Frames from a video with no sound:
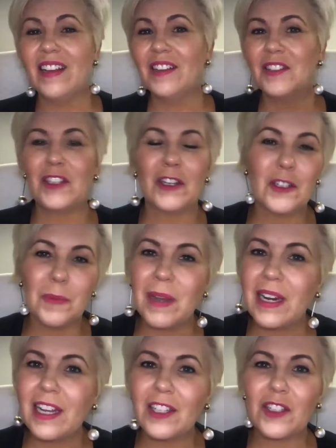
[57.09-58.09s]
social
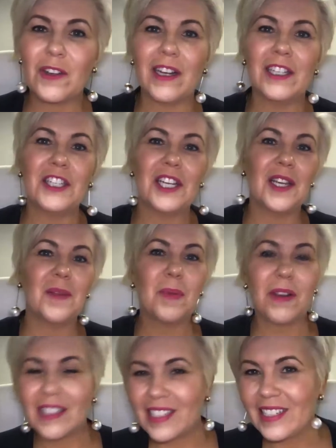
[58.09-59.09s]
media strategy,
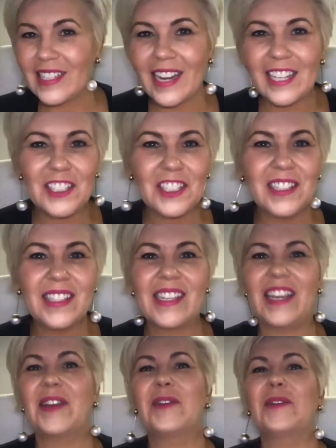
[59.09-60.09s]
presentation
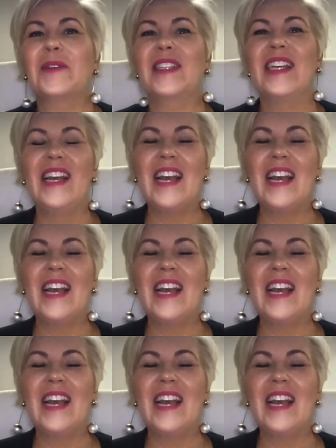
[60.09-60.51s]
skills,